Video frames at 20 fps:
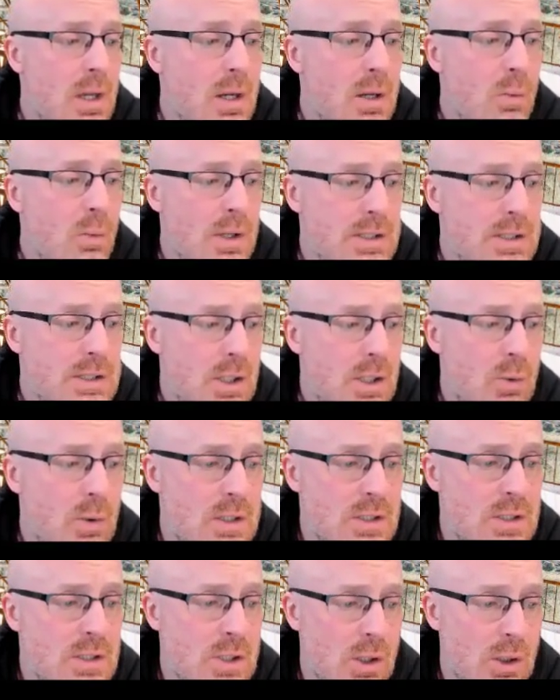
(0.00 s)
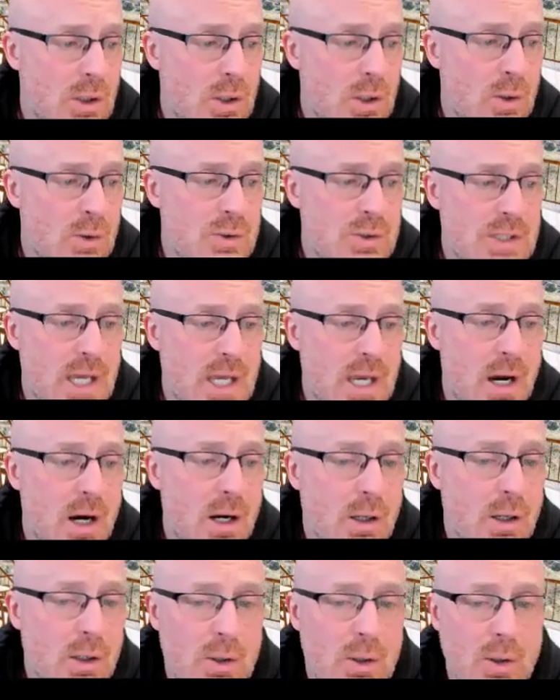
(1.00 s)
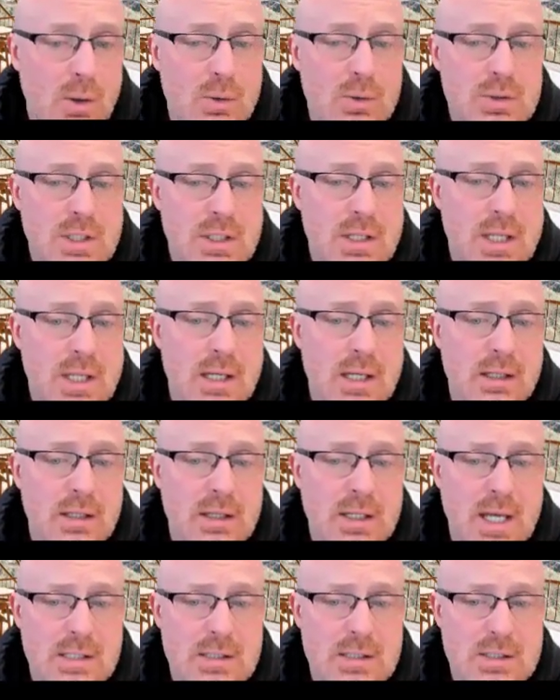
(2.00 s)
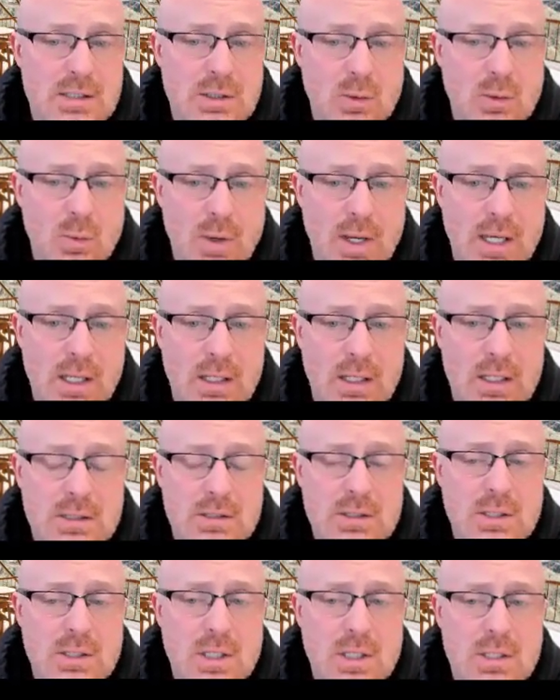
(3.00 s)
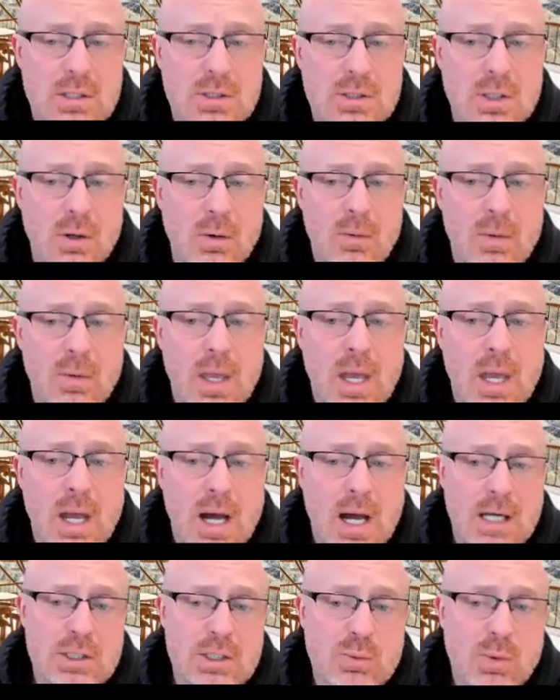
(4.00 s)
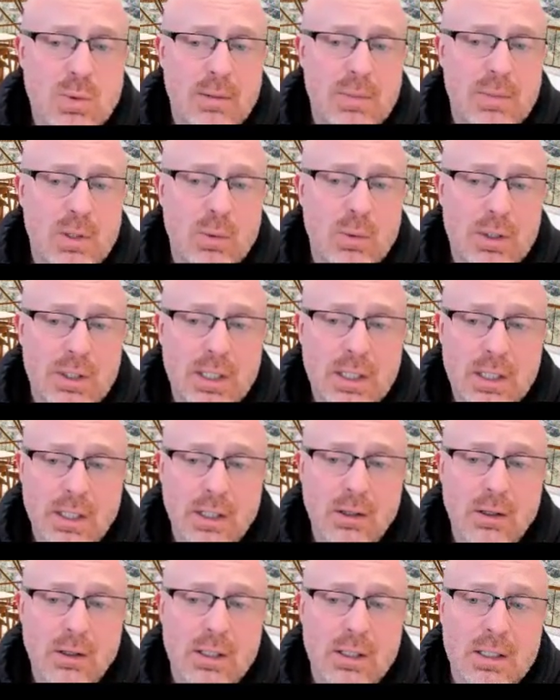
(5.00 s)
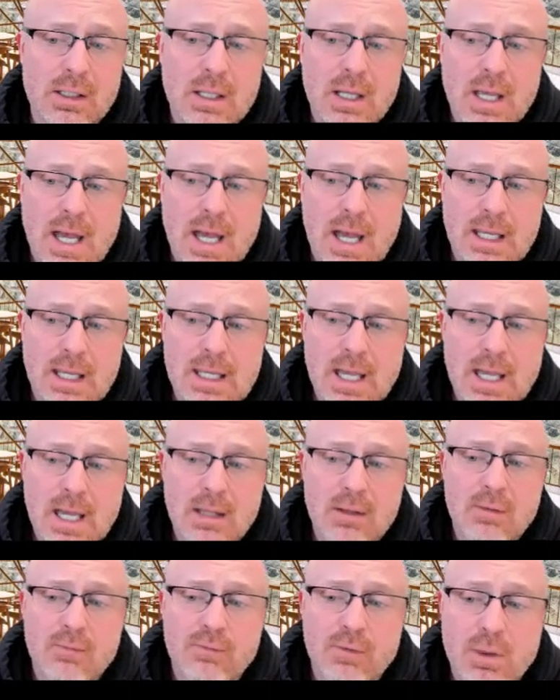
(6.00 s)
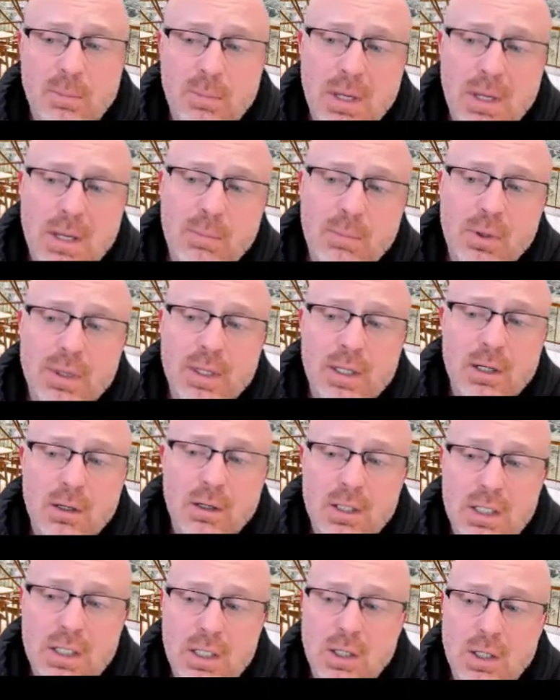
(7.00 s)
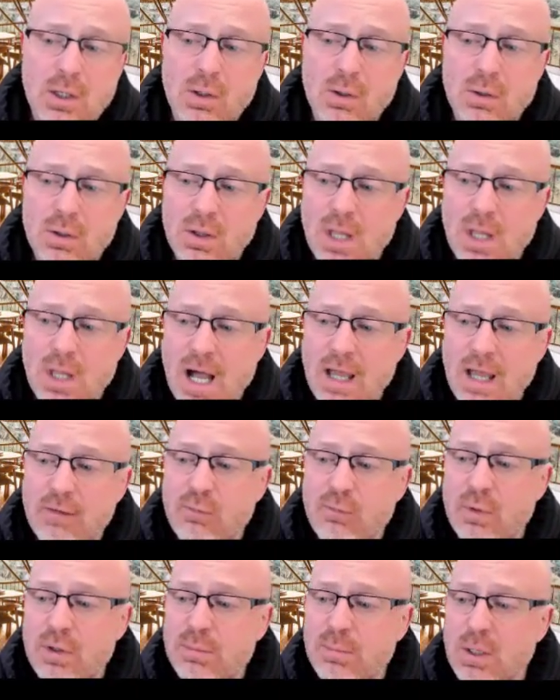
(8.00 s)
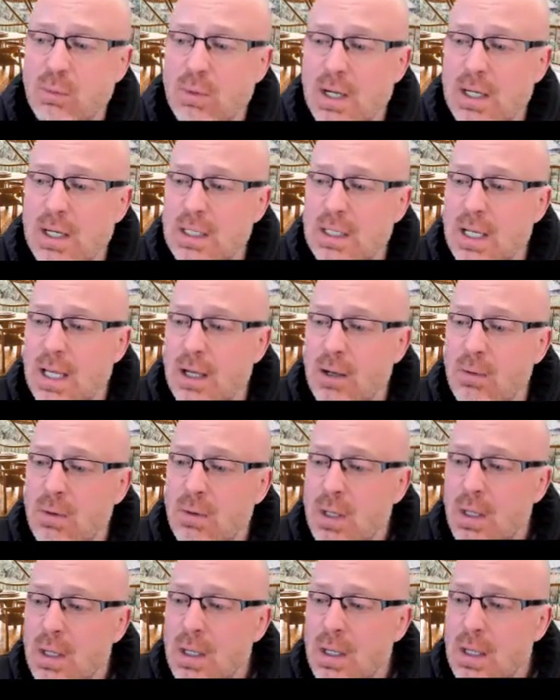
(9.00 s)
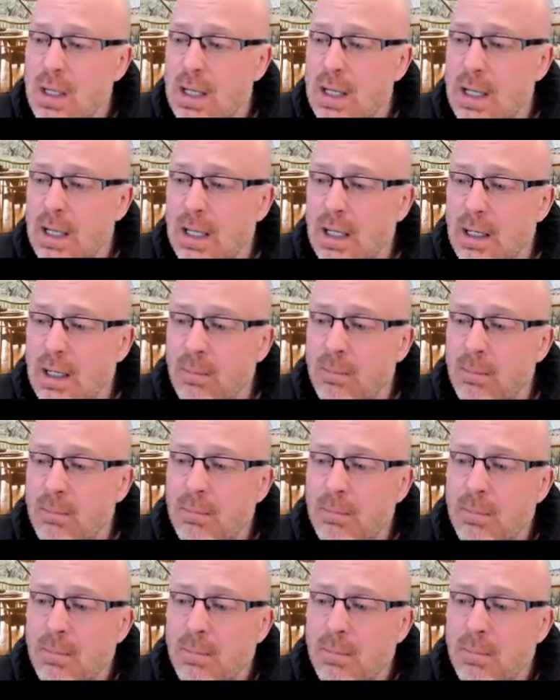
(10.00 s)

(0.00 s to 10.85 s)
once the quizzes are closed, they are closed, and that's the way it is. So I just want to be really clear. And again, for the people that are here live with me right now, I